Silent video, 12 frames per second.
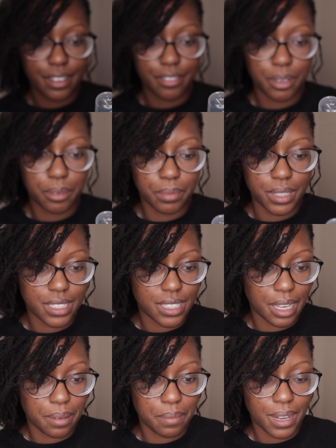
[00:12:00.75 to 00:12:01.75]
from the
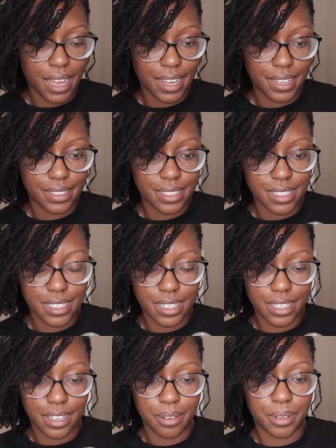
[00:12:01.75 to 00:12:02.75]
same line. It's
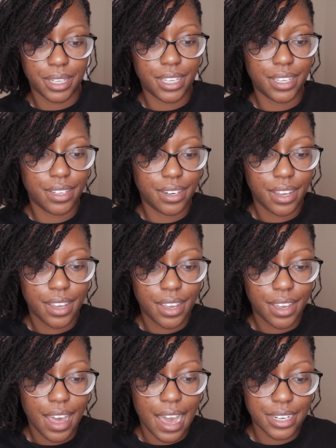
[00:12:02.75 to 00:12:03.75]
Talia Waheed
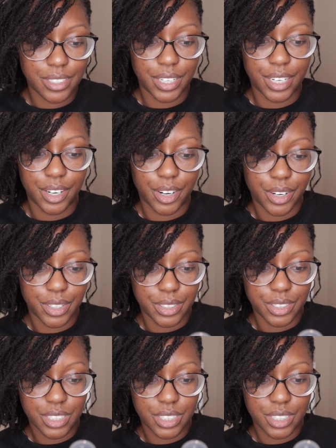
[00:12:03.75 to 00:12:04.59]
Hydrate and Curl